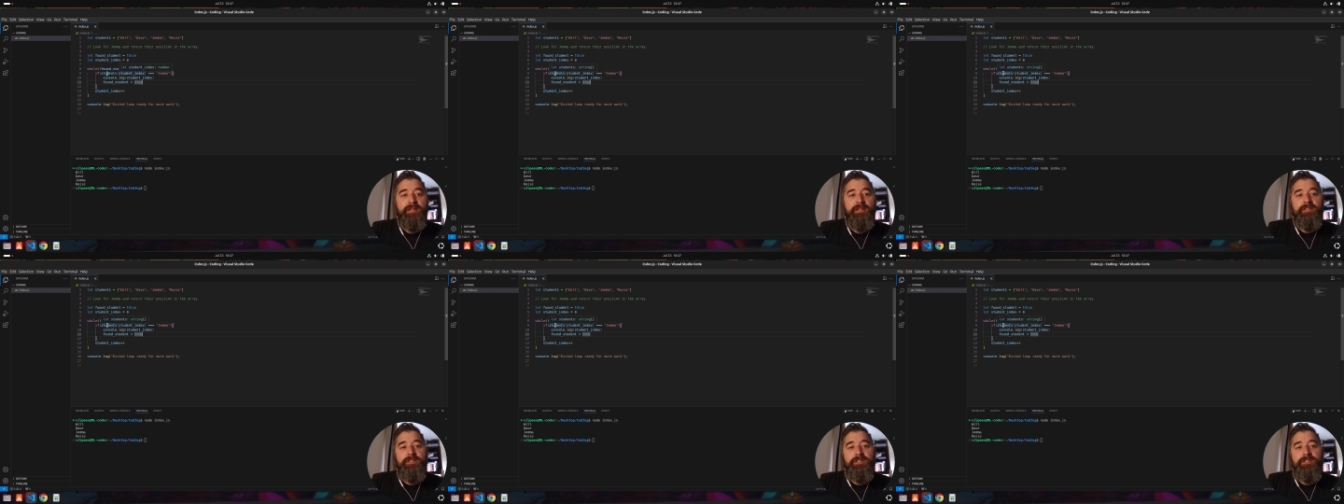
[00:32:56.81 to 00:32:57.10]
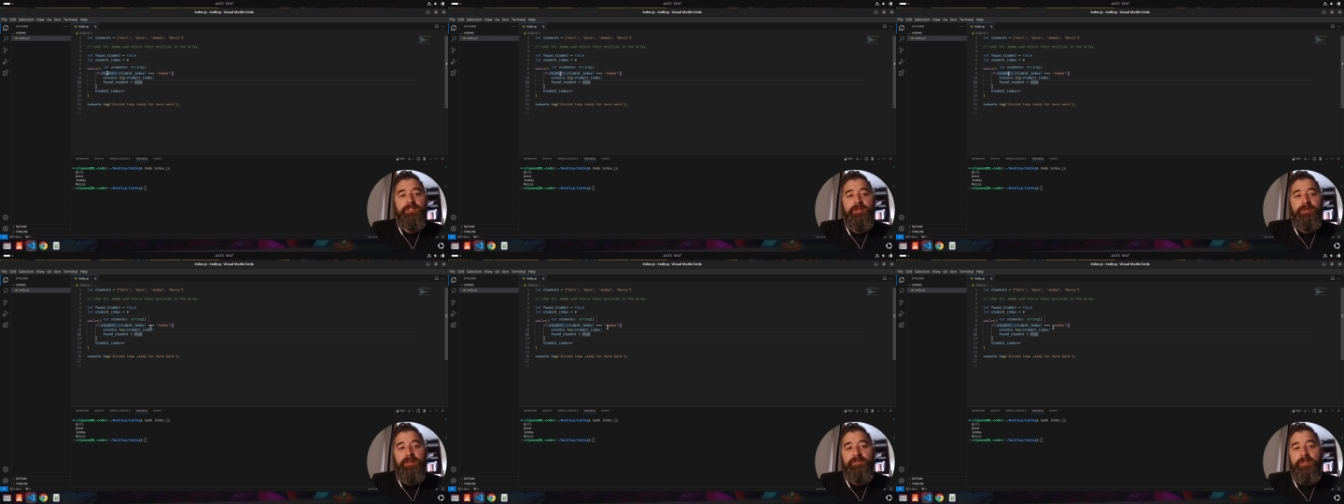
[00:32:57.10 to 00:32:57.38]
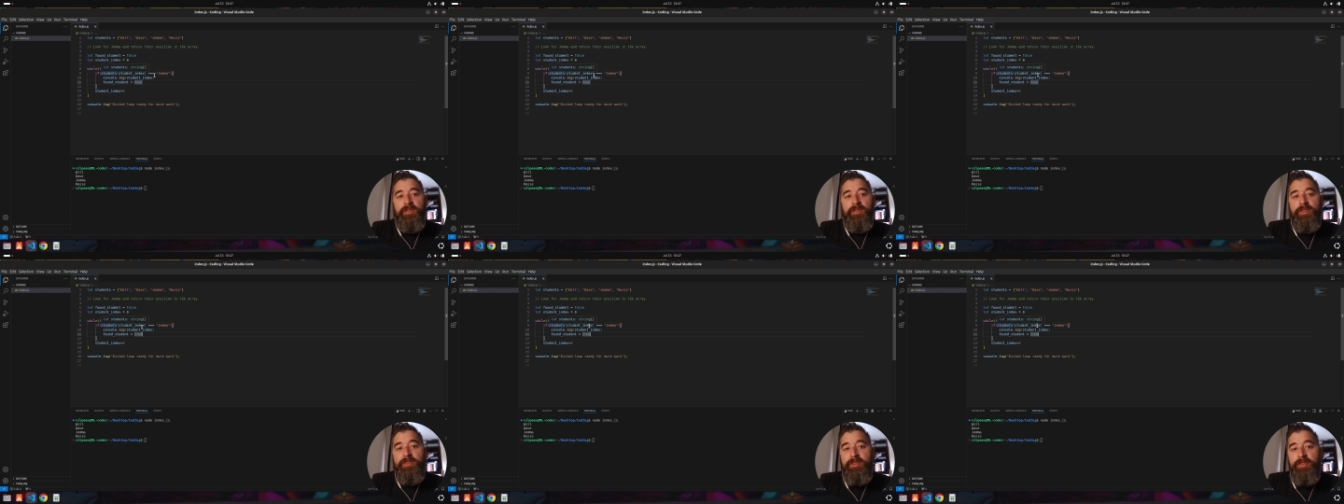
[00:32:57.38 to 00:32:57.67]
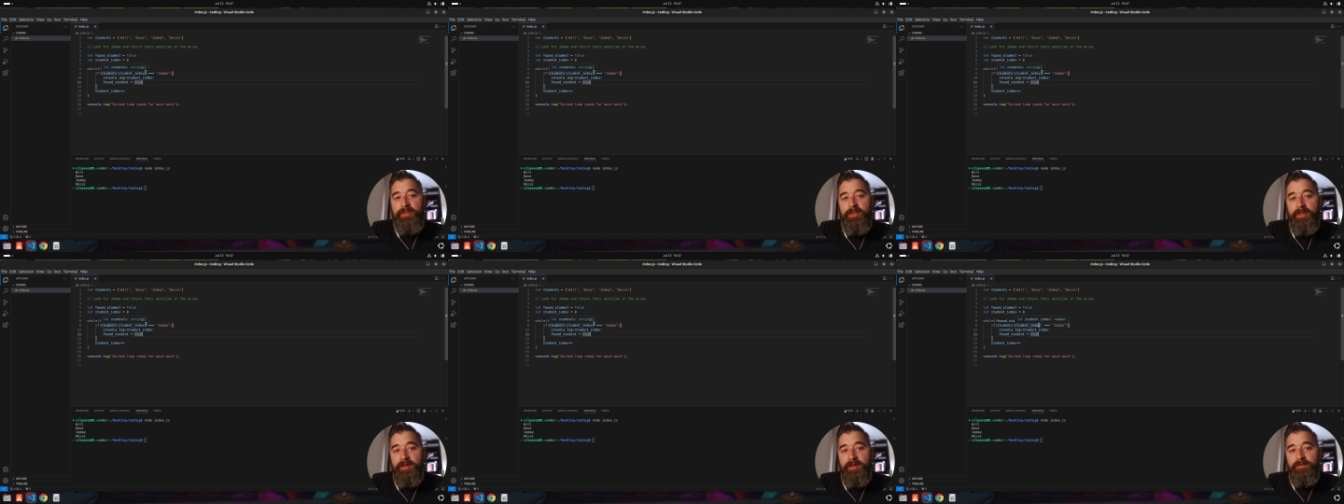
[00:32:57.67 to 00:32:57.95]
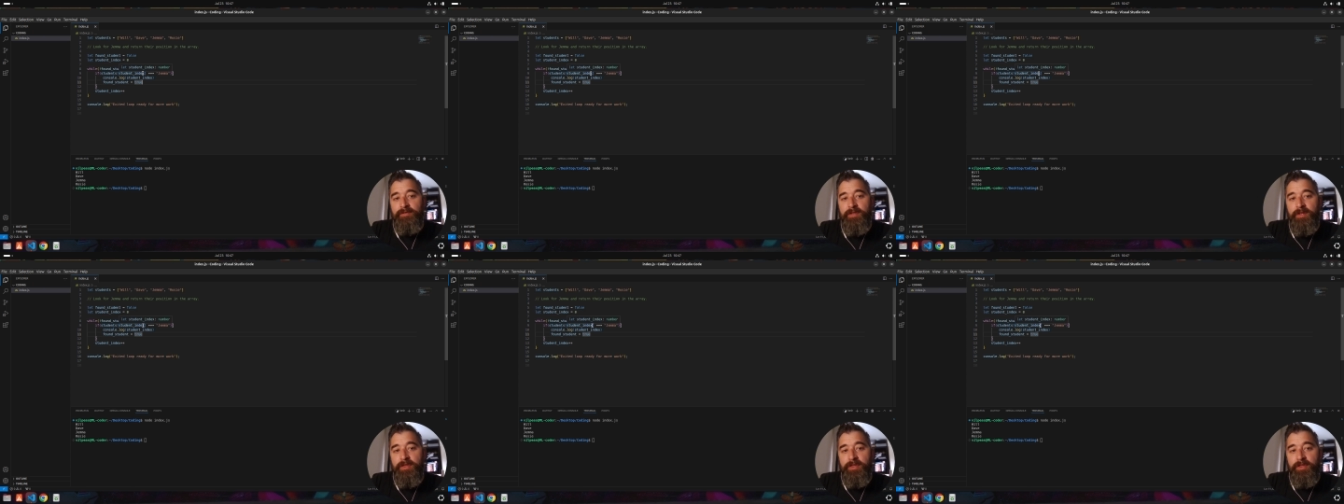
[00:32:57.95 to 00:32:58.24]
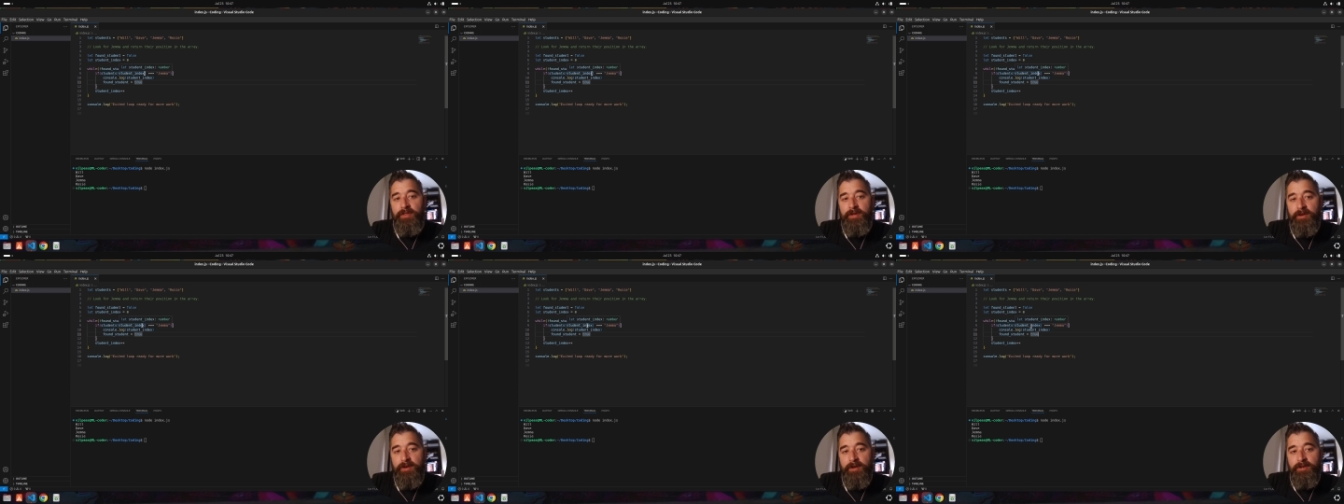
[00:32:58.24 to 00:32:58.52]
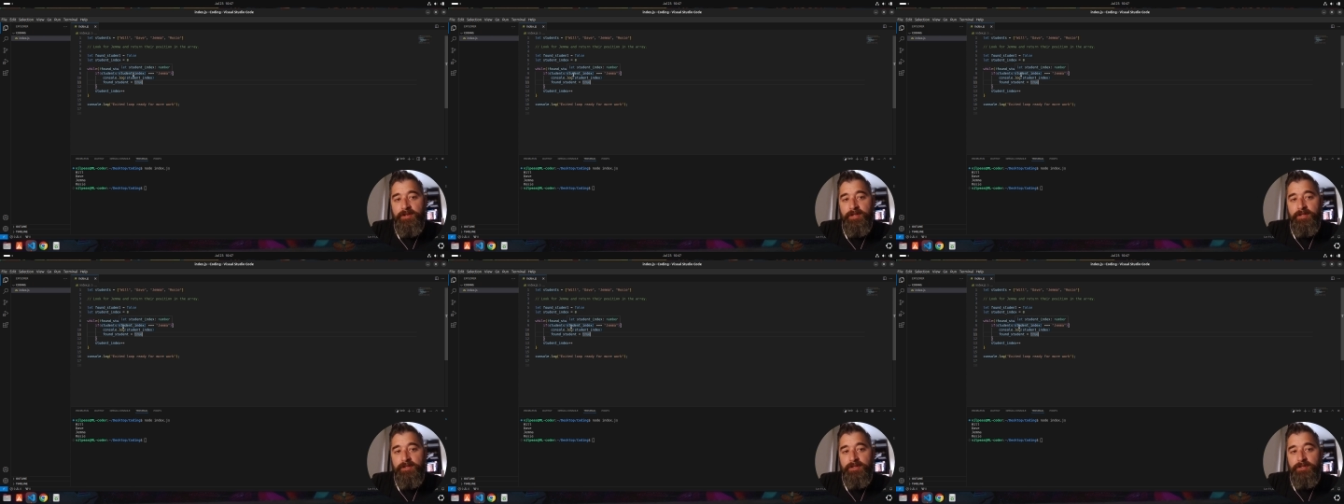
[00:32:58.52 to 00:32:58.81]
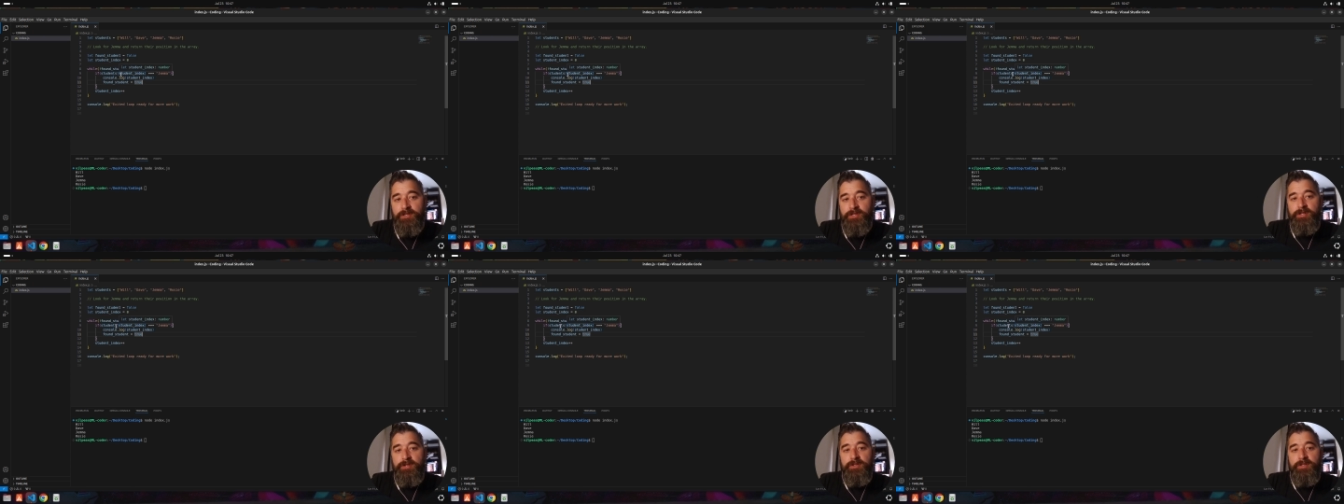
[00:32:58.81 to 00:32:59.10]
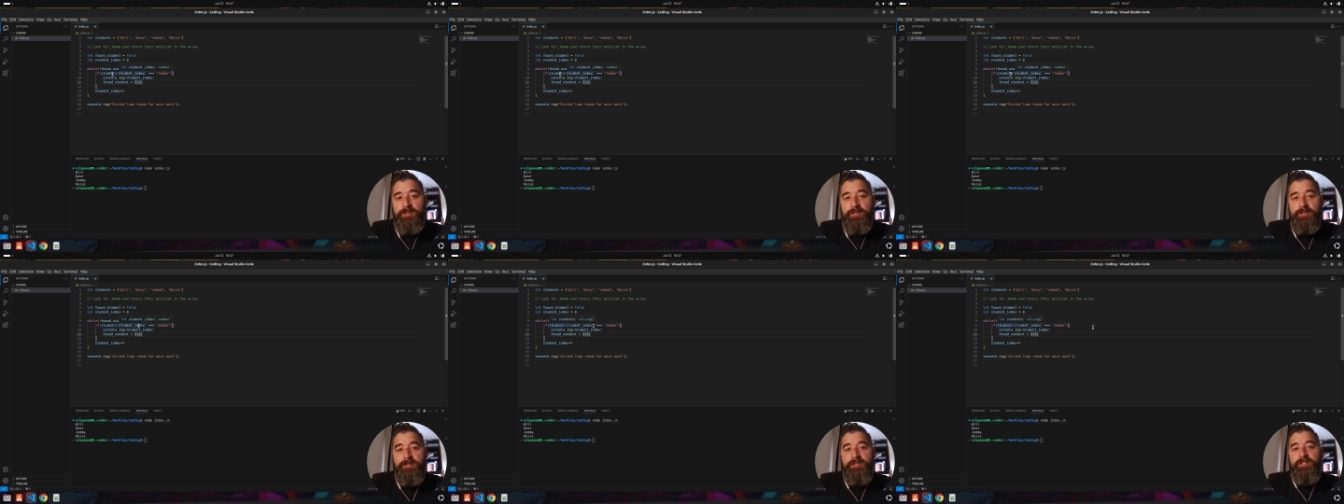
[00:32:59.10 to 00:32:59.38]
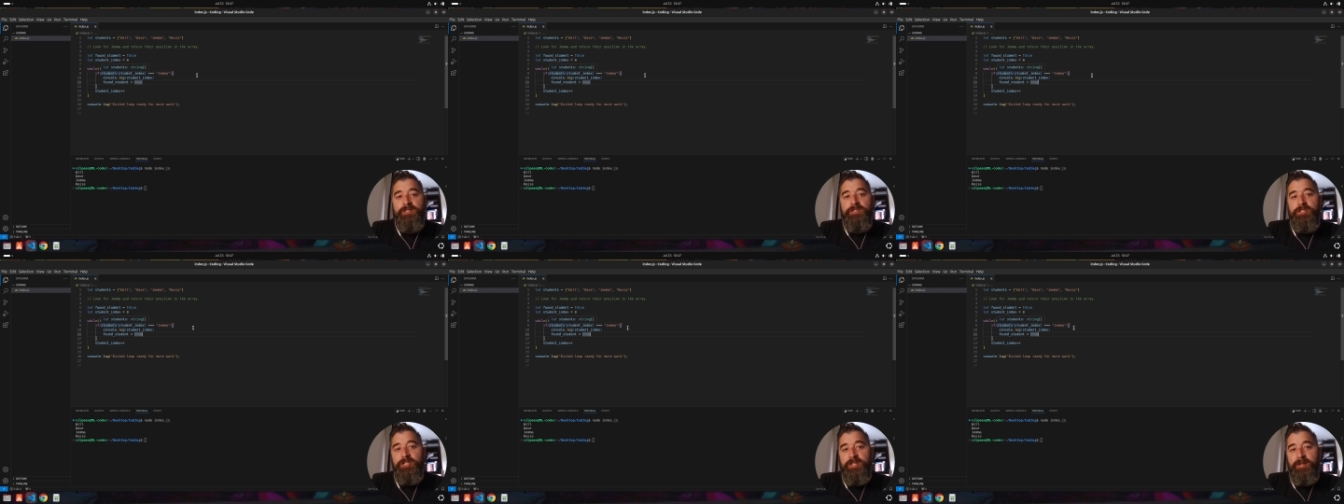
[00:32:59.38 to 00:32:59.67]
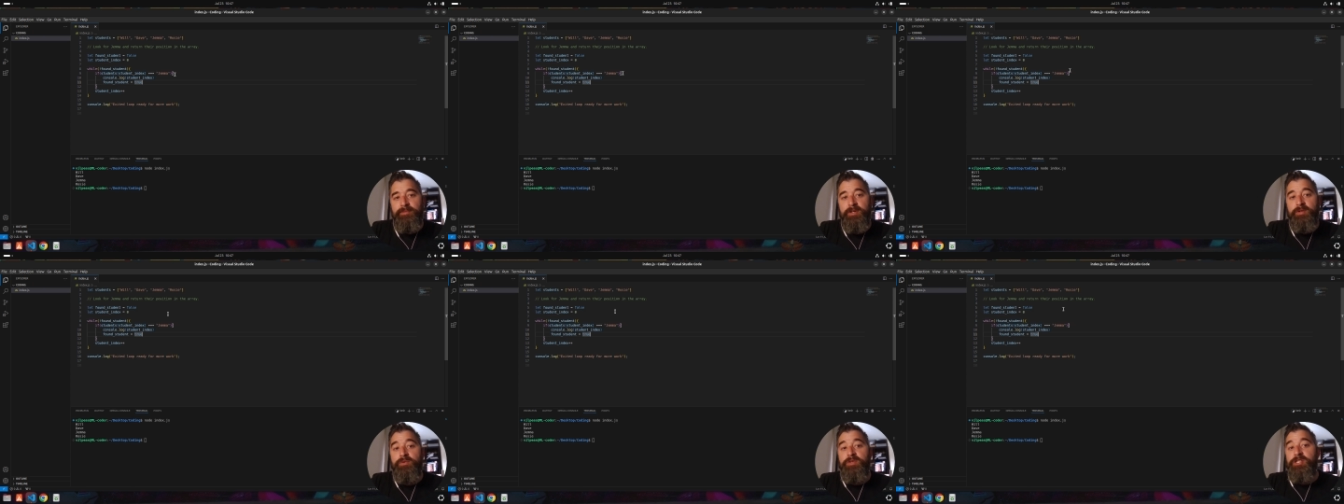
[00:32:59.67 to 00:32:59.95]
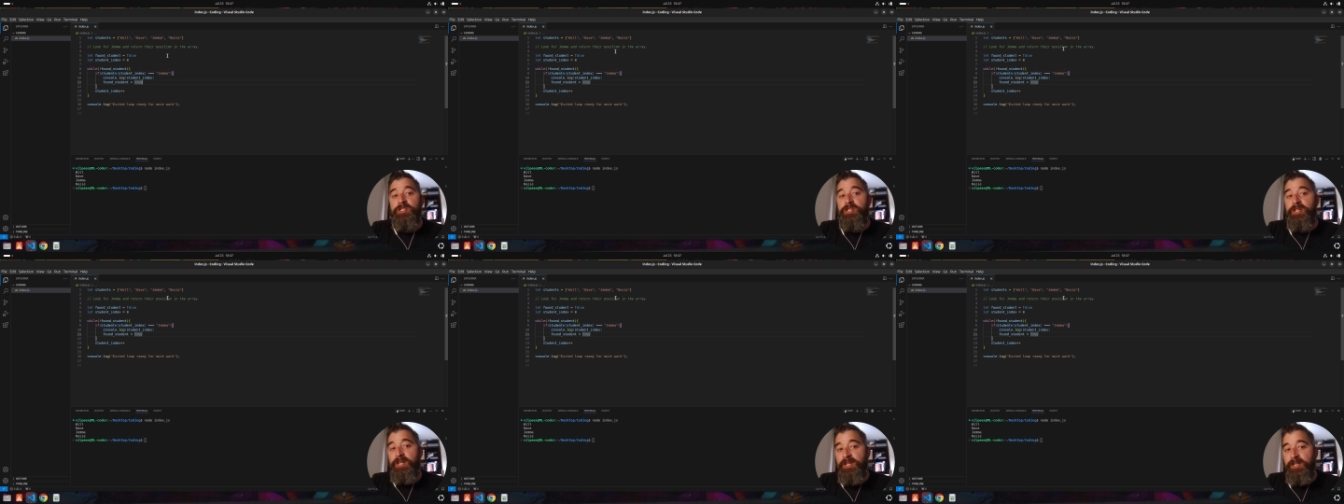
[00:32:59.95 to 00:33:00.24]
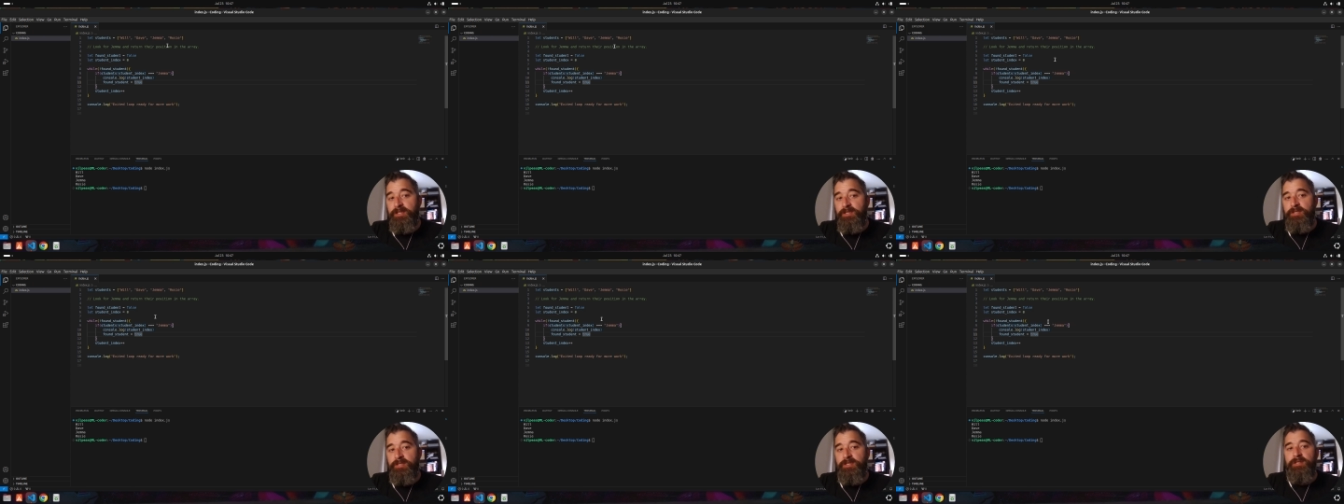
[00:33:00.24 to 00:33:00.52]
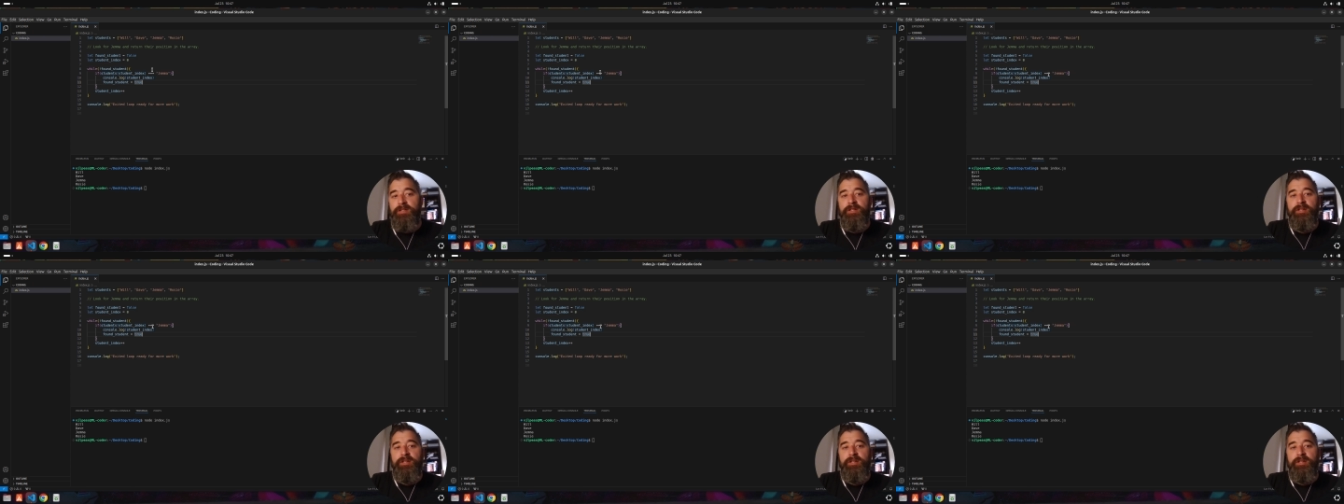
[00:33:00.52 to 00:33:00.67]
So if the third student is Gemma, which it is,